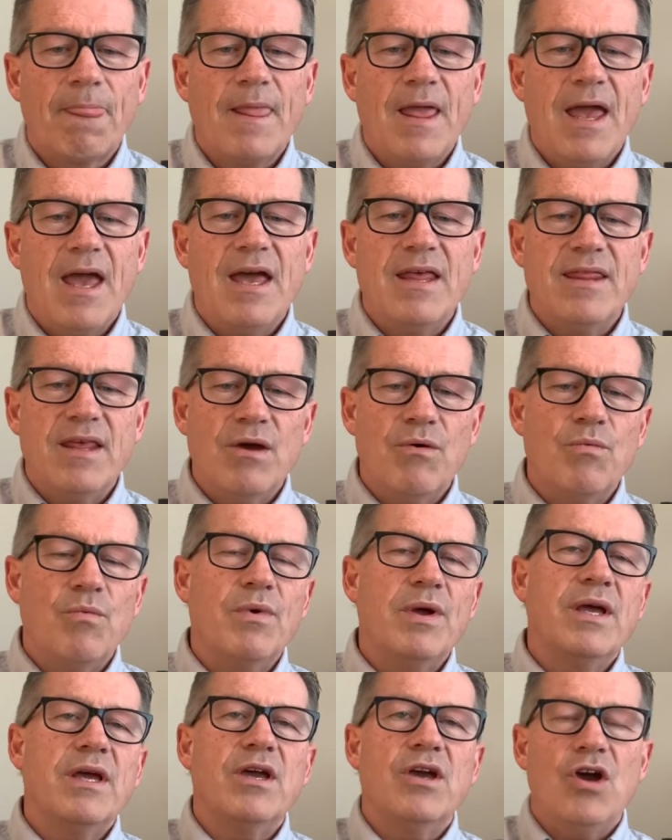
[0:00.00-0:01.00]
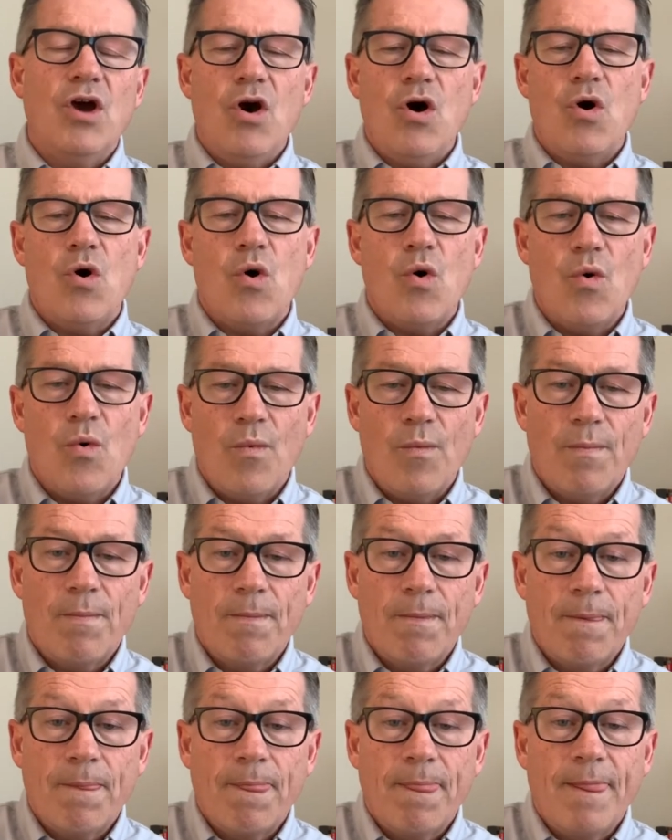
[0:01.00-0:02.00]
And then we go
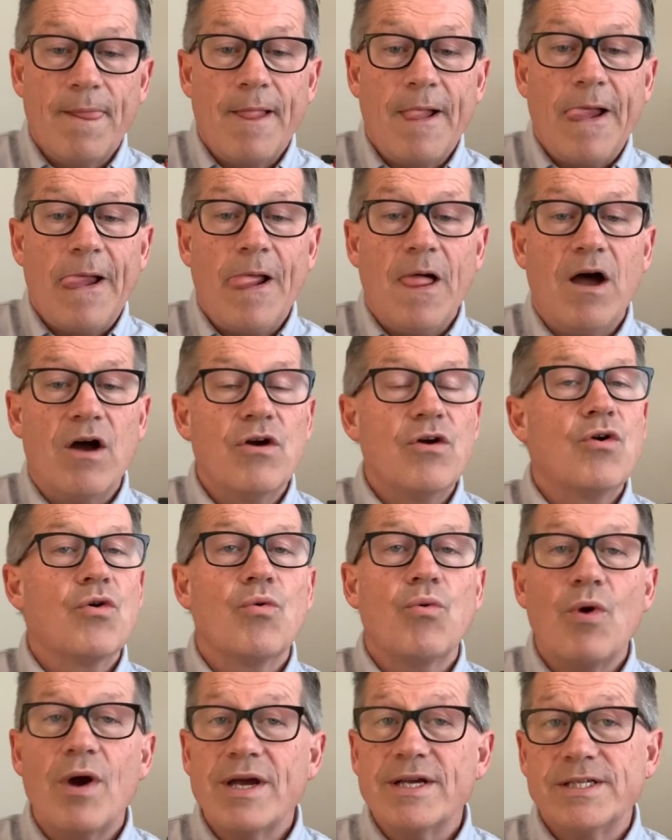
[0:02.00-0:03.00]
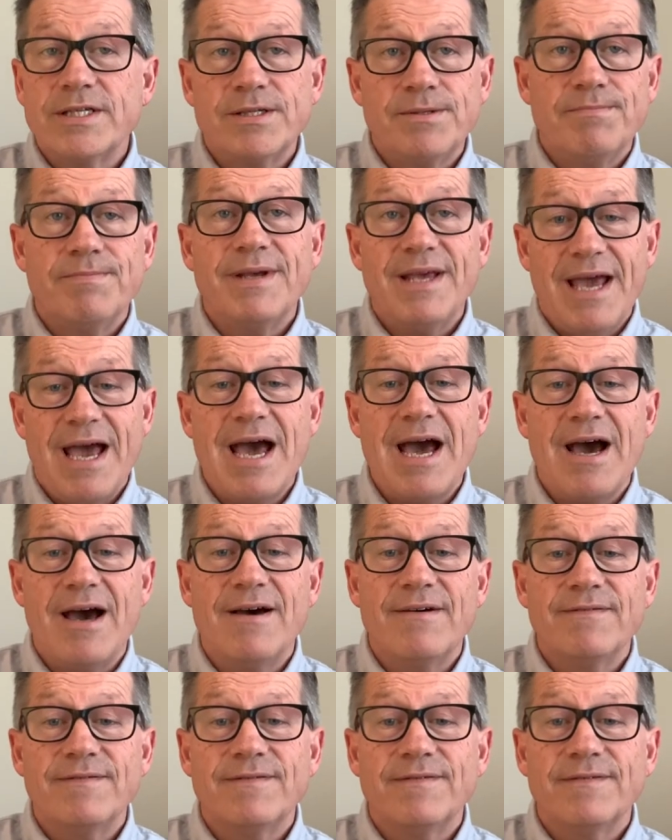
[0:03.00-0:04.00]
on Christ's
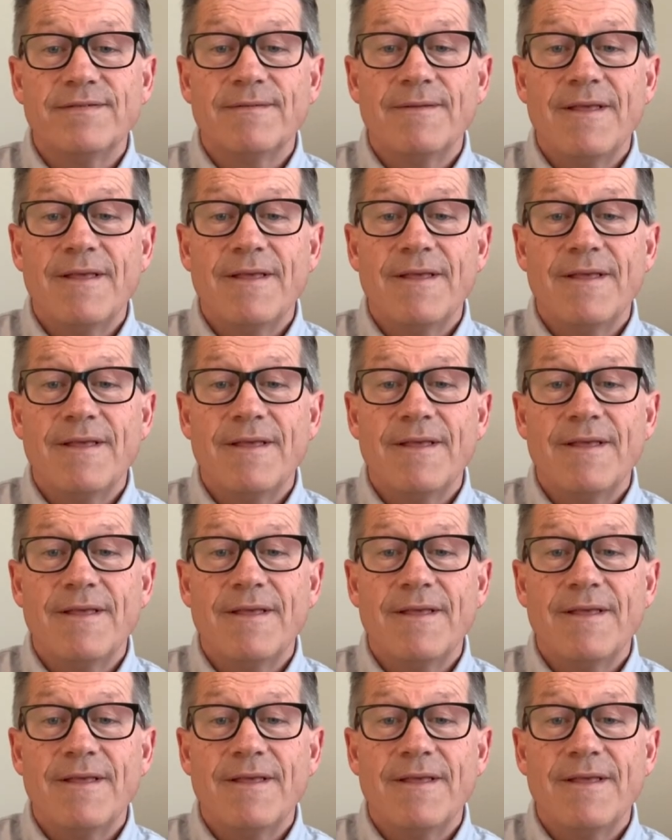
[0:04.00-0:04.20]
behalf